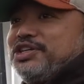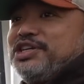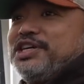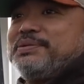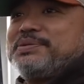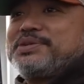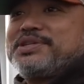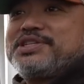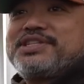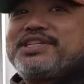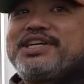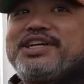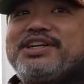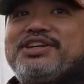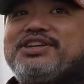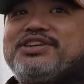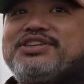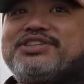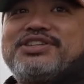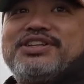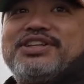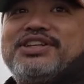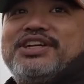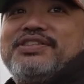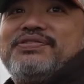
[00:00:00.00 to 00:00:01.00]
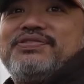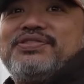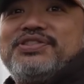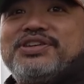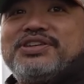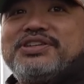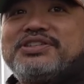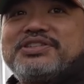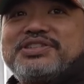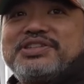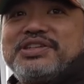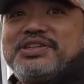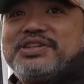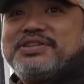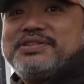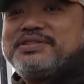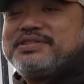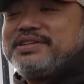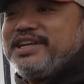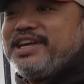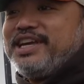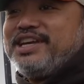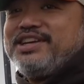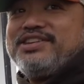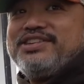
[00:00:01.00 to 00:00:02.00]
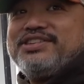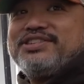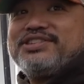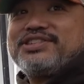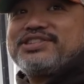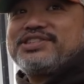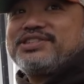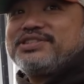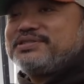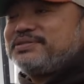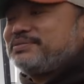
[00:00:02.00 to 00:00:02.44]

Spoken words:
time since I had to use the left foot, so 8 years.